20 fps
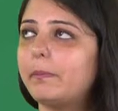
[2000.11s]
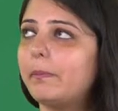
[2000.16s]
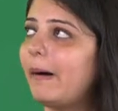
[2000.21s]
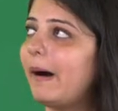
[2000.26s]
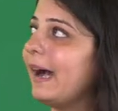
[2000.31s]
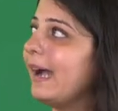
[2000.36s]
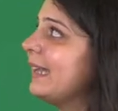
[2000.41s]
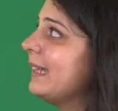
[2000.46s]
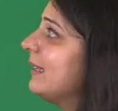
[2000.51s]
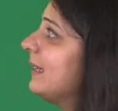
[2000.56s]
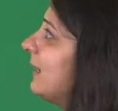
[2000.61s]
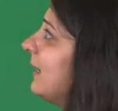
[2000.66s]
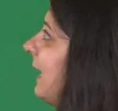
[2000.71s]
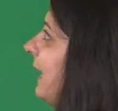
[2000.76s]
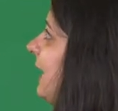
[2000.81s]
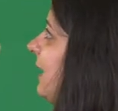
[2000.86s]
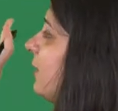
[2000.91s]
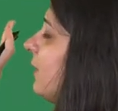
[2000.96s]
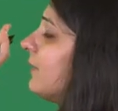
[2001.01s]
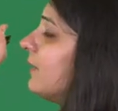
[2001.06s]
by the
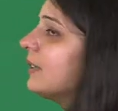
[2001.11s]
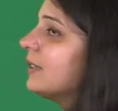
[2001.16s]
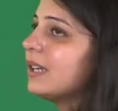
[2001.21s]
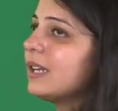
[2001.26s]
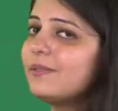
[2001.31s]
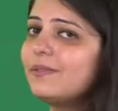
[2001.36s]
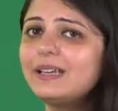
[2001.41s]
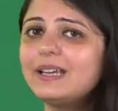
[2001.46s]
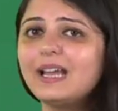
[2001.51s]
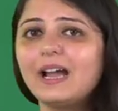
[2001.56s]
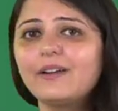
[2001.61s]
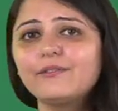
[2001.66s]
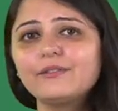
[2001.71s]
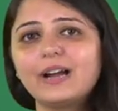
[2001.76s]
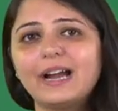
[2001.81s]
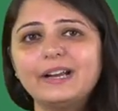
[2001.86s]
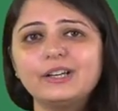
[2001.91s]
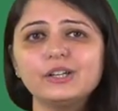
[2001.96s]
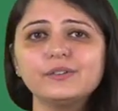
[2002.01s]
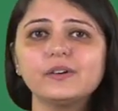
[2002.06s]
end of the day, we have
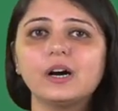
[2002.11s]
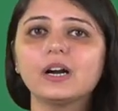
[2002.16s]
kind of